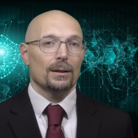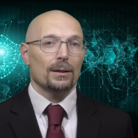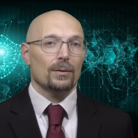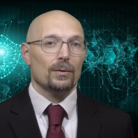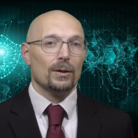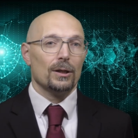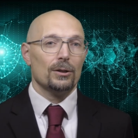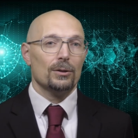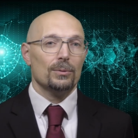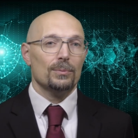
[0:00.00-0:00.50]

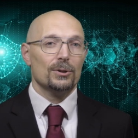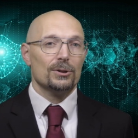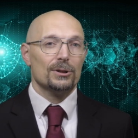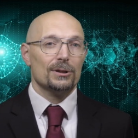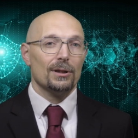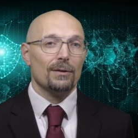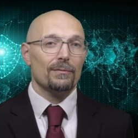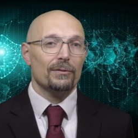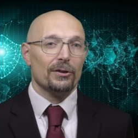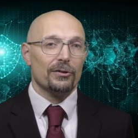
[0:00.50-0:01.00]
One of the most
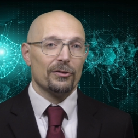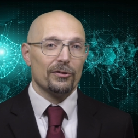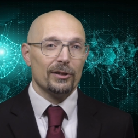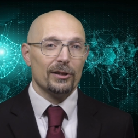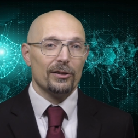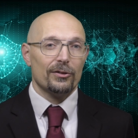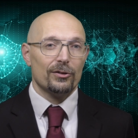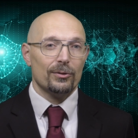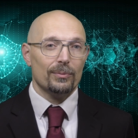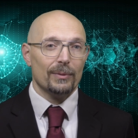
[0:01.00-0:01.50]
obvious
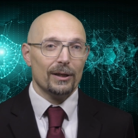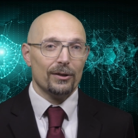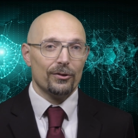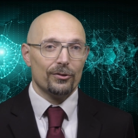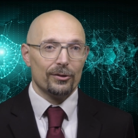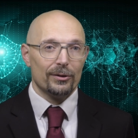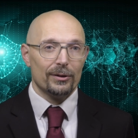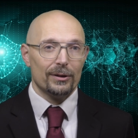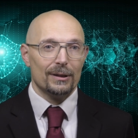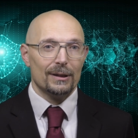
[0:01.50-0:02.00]
things to
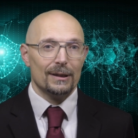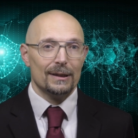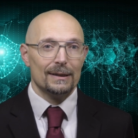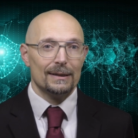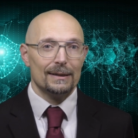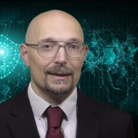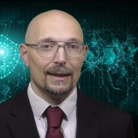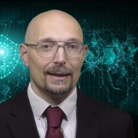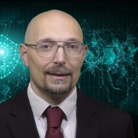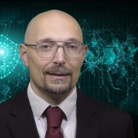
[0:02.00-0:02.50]
mention
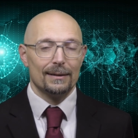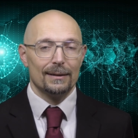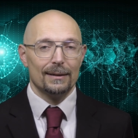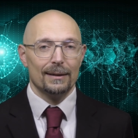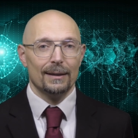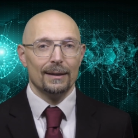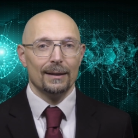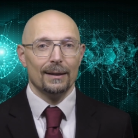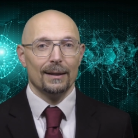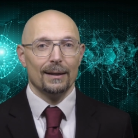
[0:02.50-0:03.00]
is that
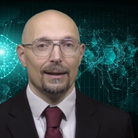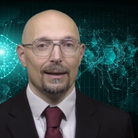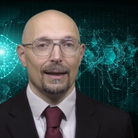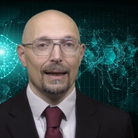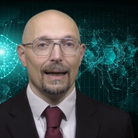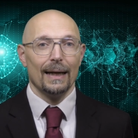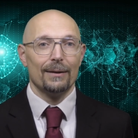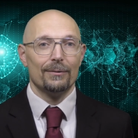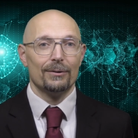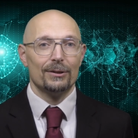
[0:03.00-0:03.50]
uh,
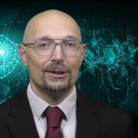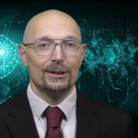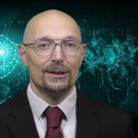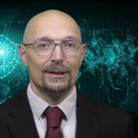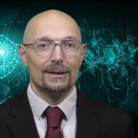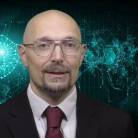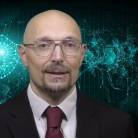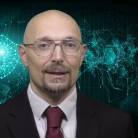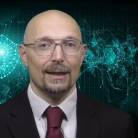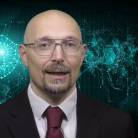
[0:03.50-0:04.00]

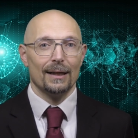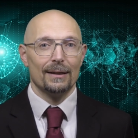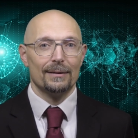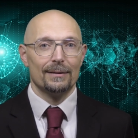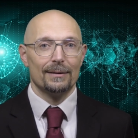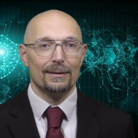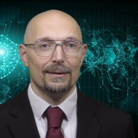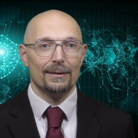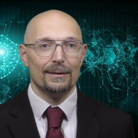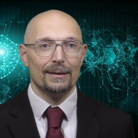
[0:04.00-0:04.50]
languages
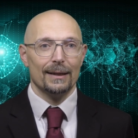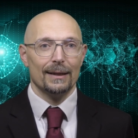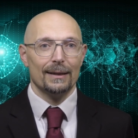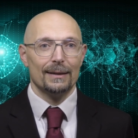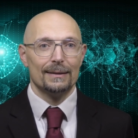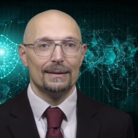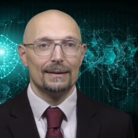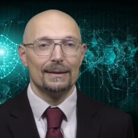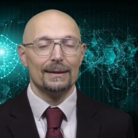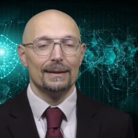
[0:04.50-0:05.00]
other than
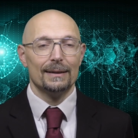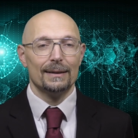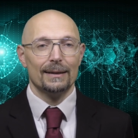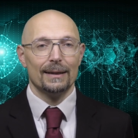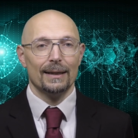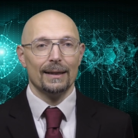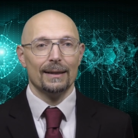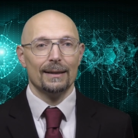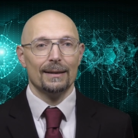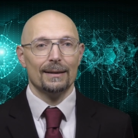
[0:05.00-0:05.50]
C
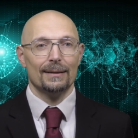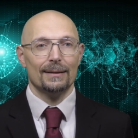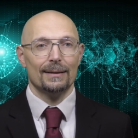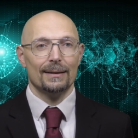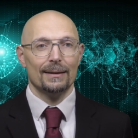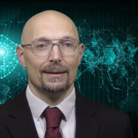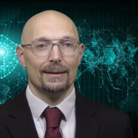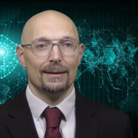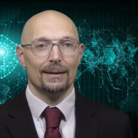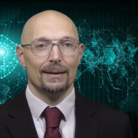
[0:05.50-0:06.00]
and
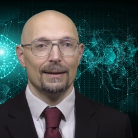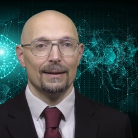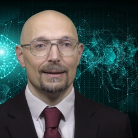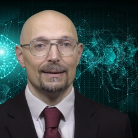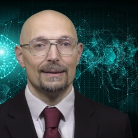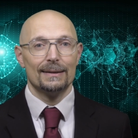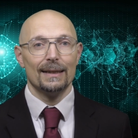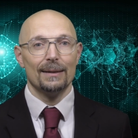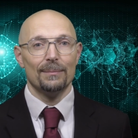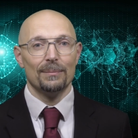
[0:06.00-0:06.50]
uh, an
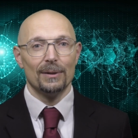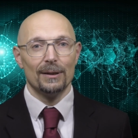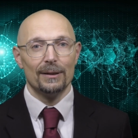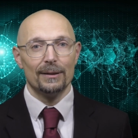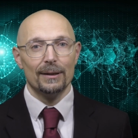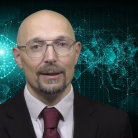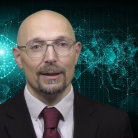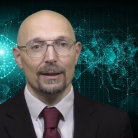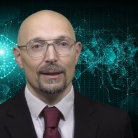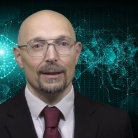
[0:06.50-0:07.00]
assembler
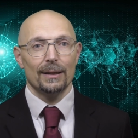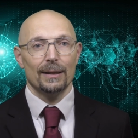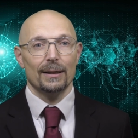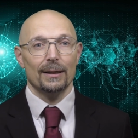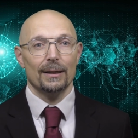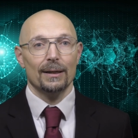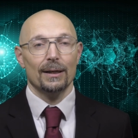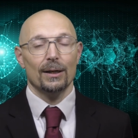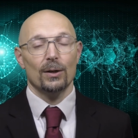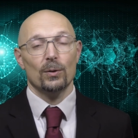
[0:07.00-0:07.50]

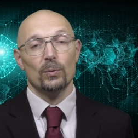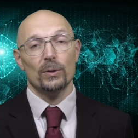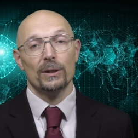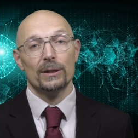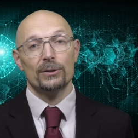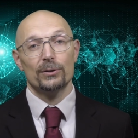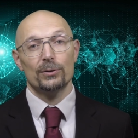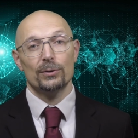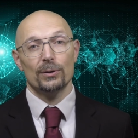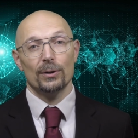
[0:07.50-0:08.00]
uh, will
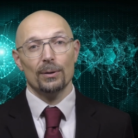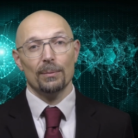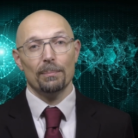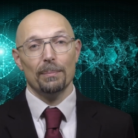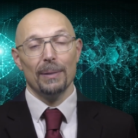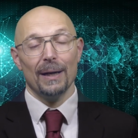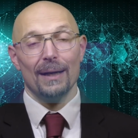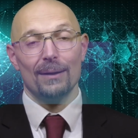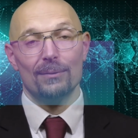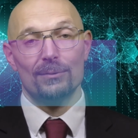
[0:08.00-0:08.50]
do
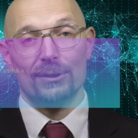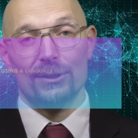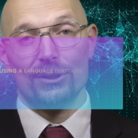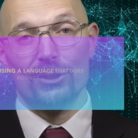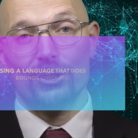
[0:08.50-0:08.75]
bounds